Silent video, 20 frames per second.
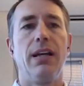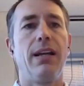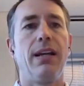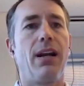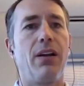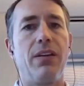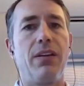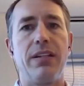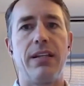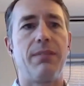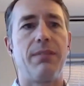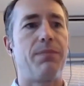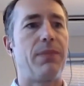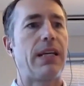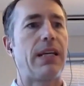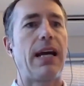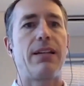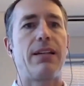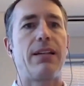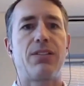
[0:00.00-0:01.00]
then
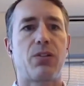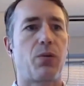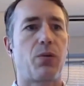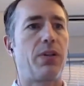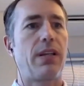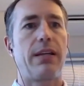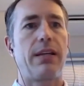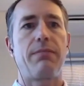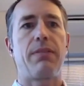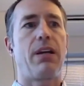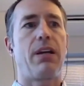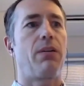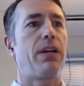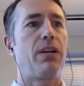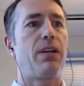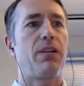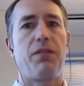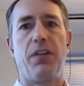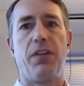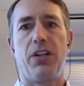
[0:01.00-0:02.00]
you got stories like
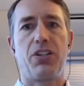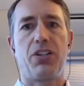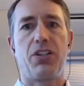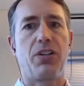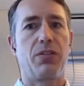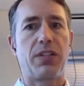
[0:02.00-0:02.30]
Herefish.